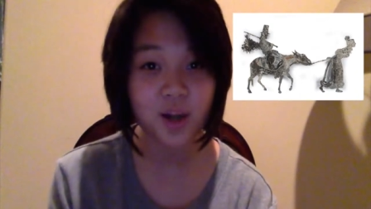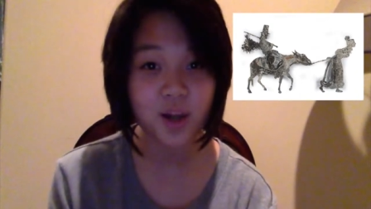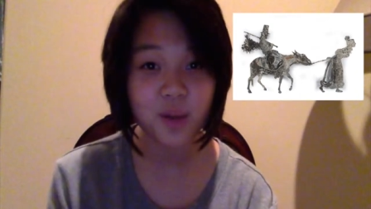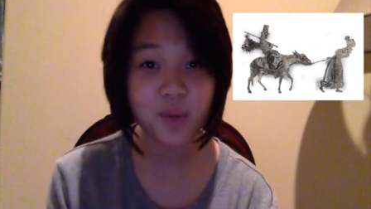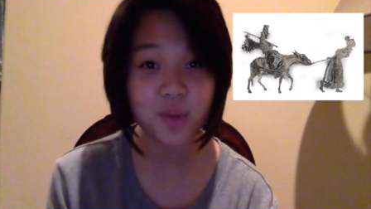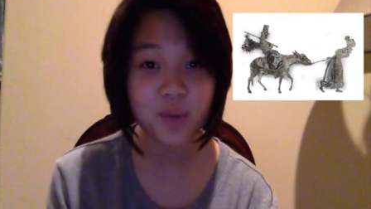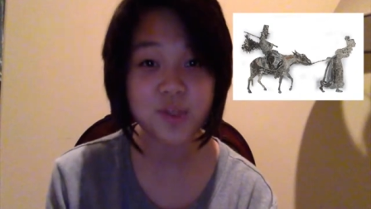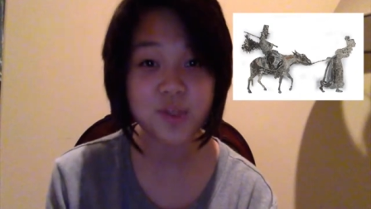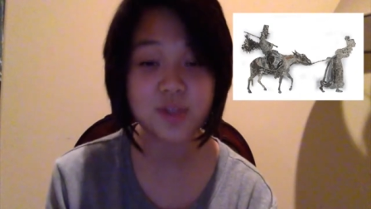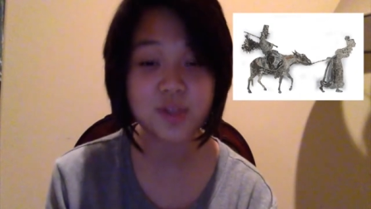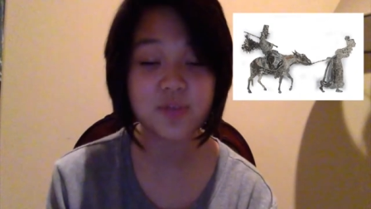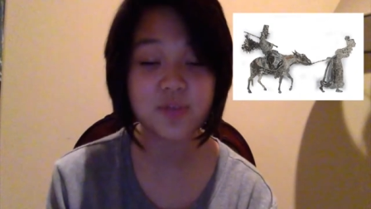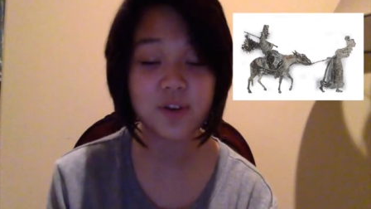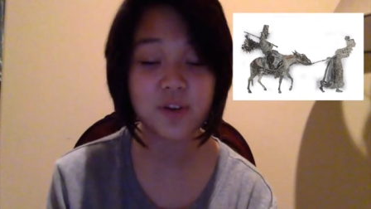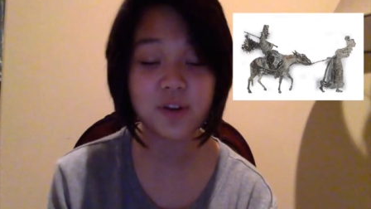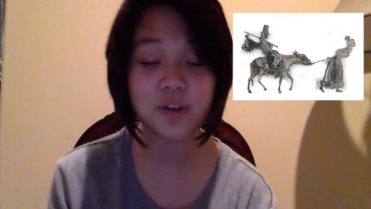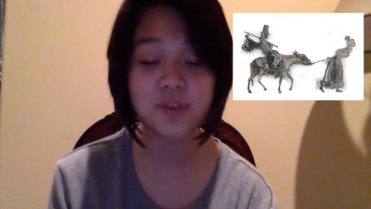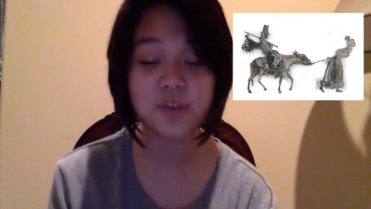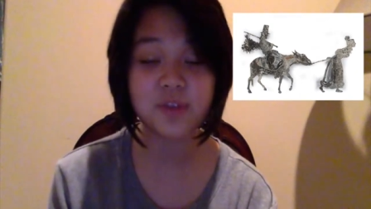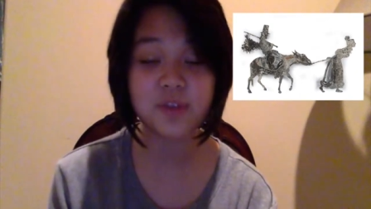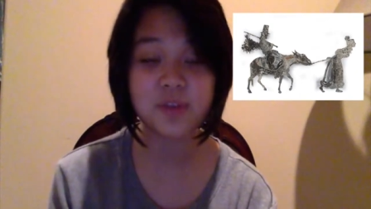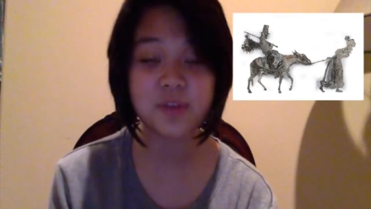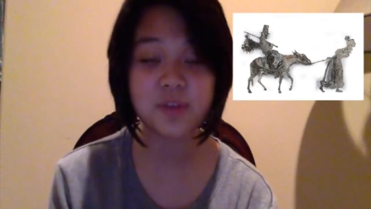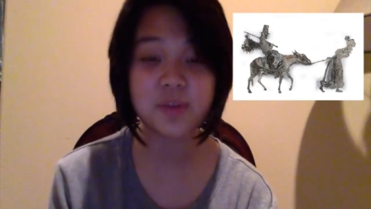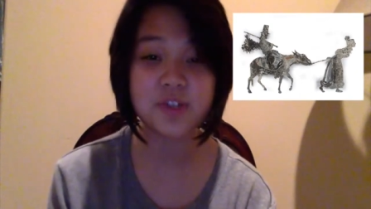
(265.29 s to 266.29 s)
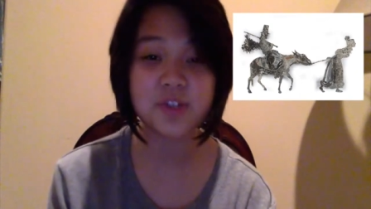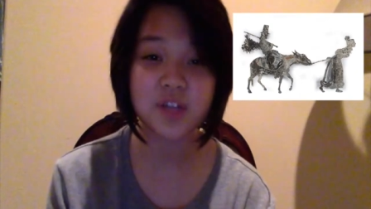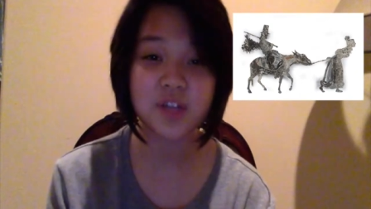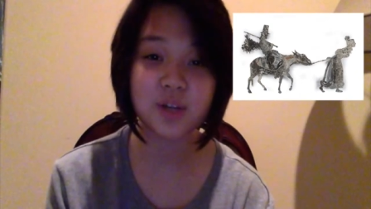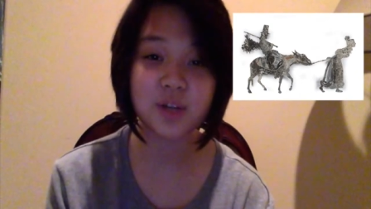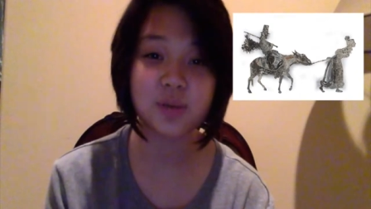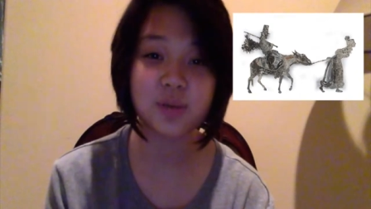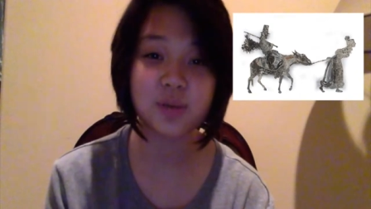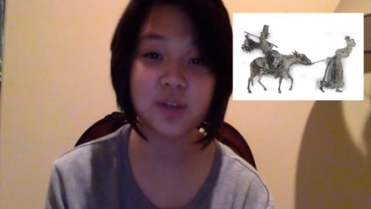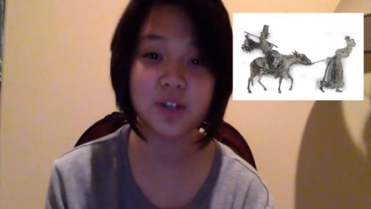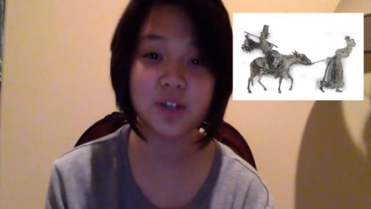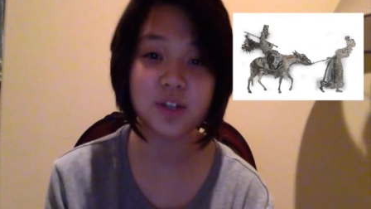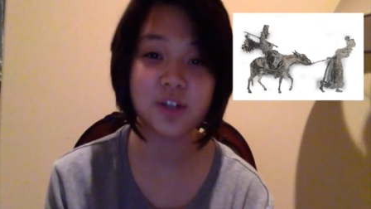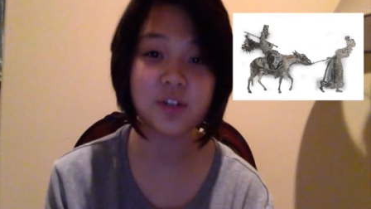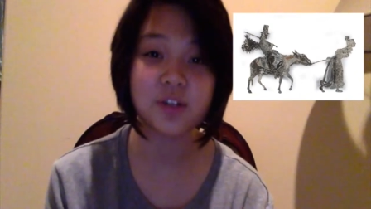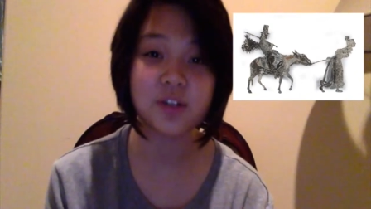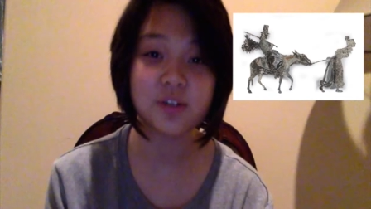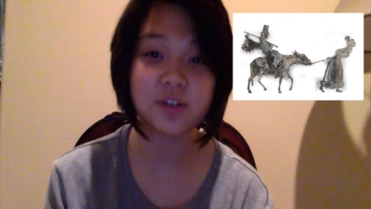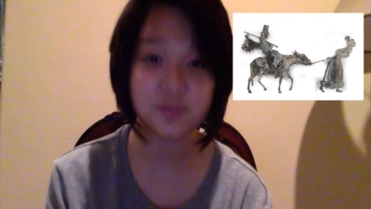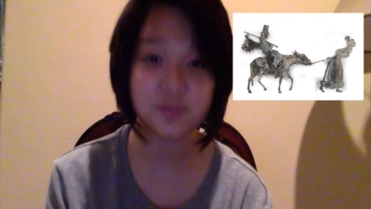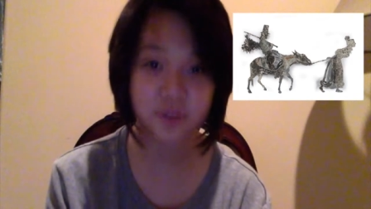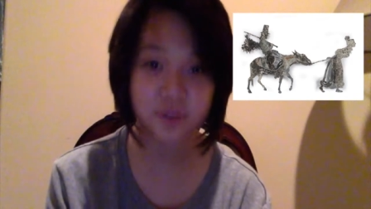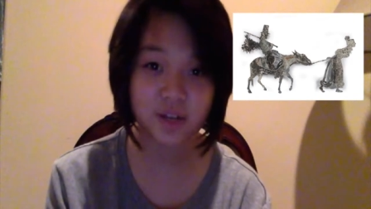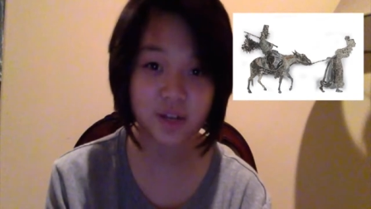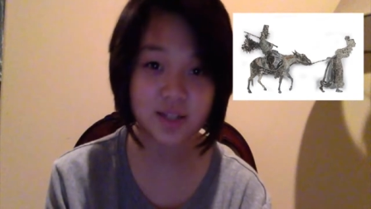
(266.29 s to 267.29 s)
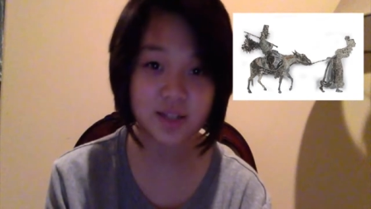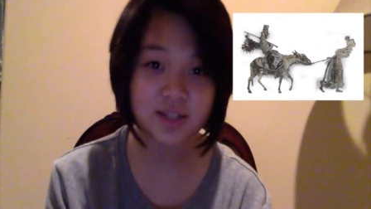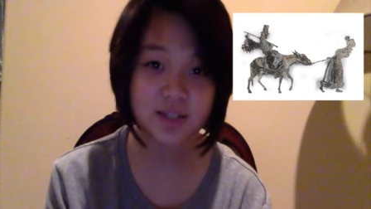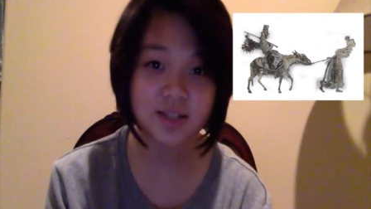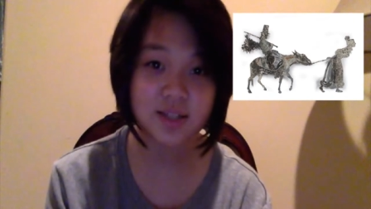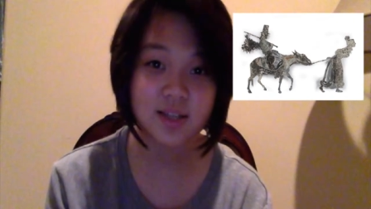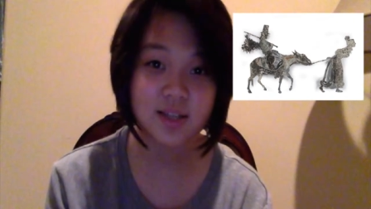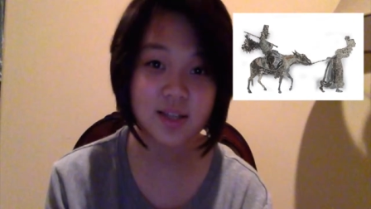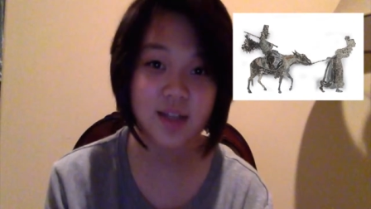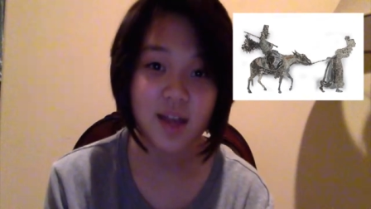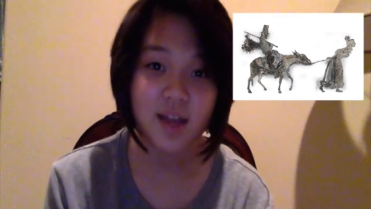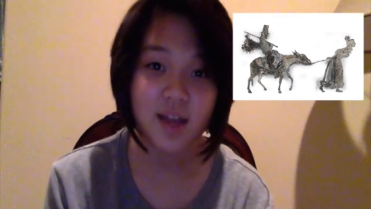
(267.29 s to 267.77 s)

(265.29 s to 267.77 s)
which is a very famous shadow theater in France.